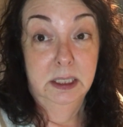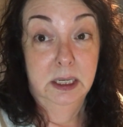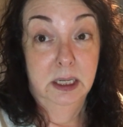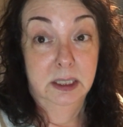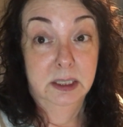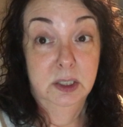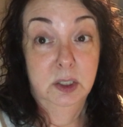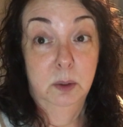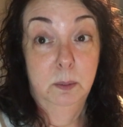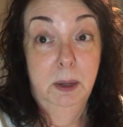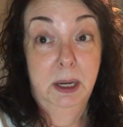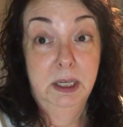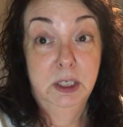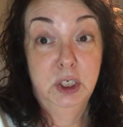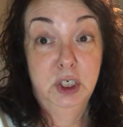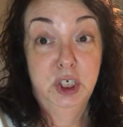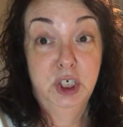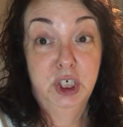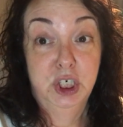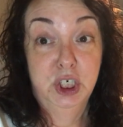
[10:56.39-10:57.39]
not so
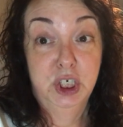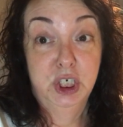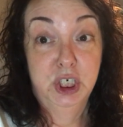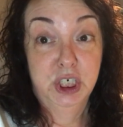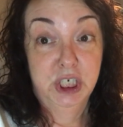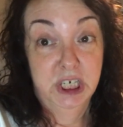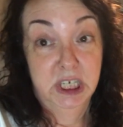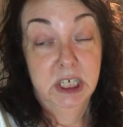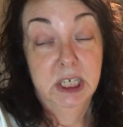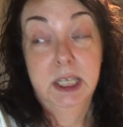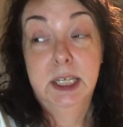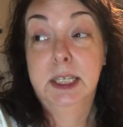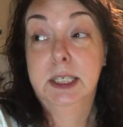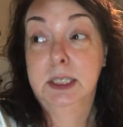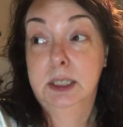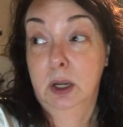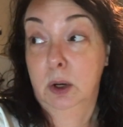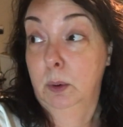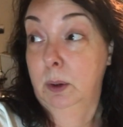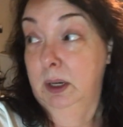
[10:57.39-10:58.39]
much.
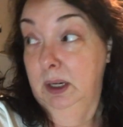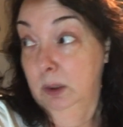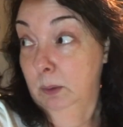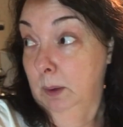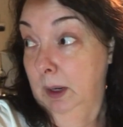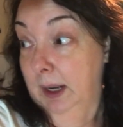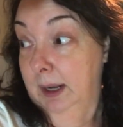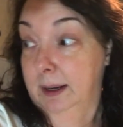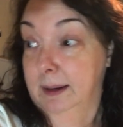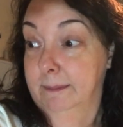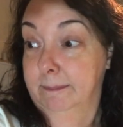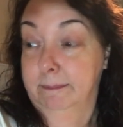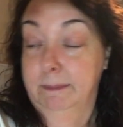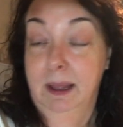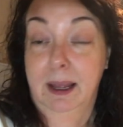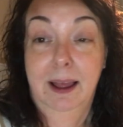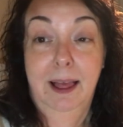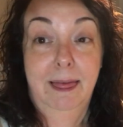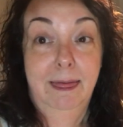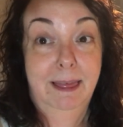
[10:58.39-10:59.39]
So, anyway.
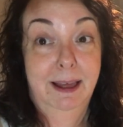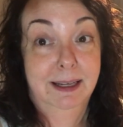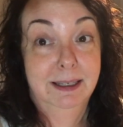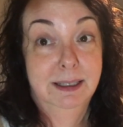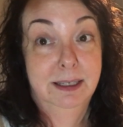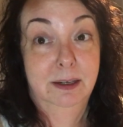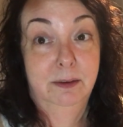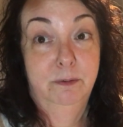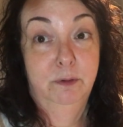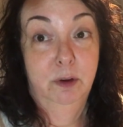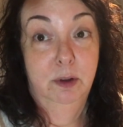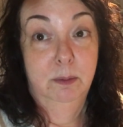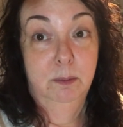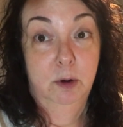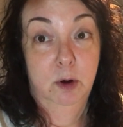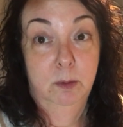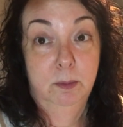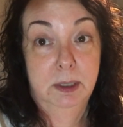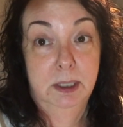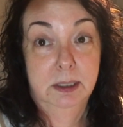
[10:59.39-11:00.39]
That's it for the
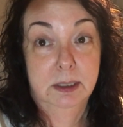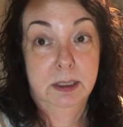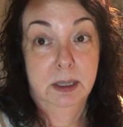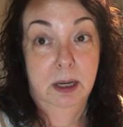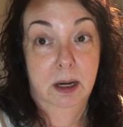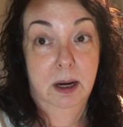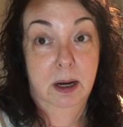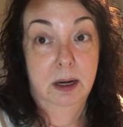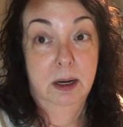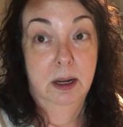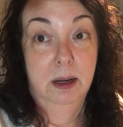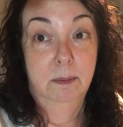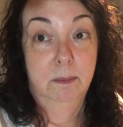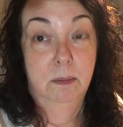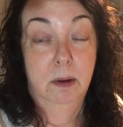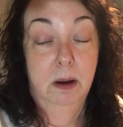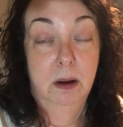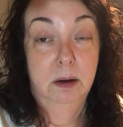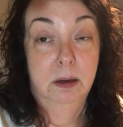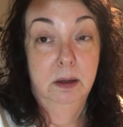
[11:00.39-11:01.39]
moment. I
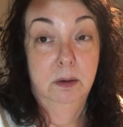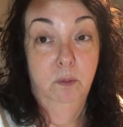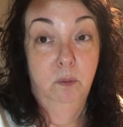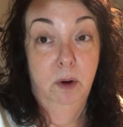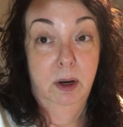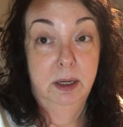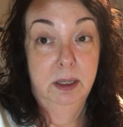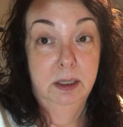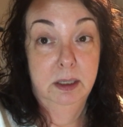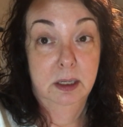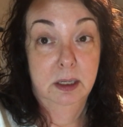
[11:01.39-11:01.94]
am ready